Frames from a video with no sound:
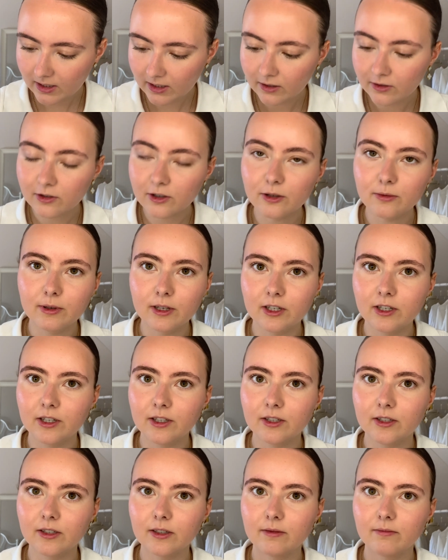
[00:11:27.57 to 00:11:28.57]
So we're
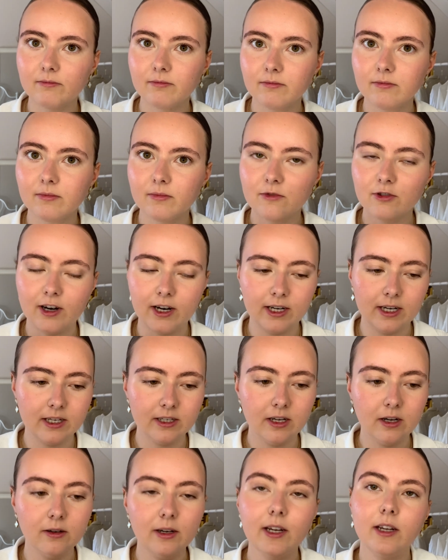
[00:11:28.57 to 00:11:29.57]
just trying this
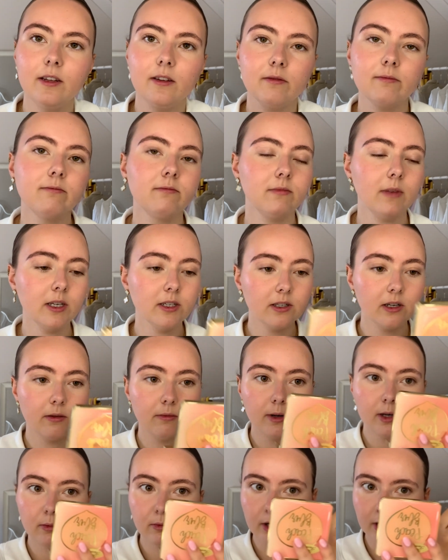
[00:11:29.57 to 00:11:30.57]
out, and it actually
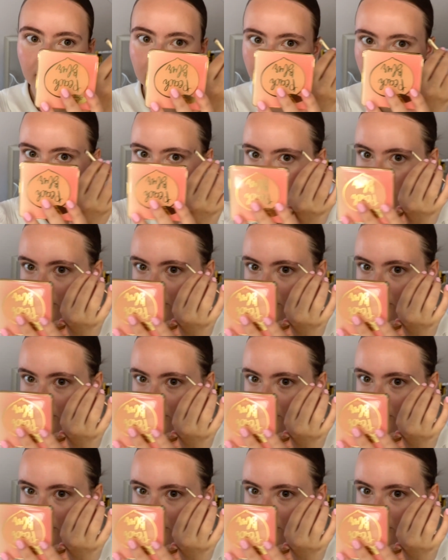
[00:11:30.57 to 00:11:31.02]
really works.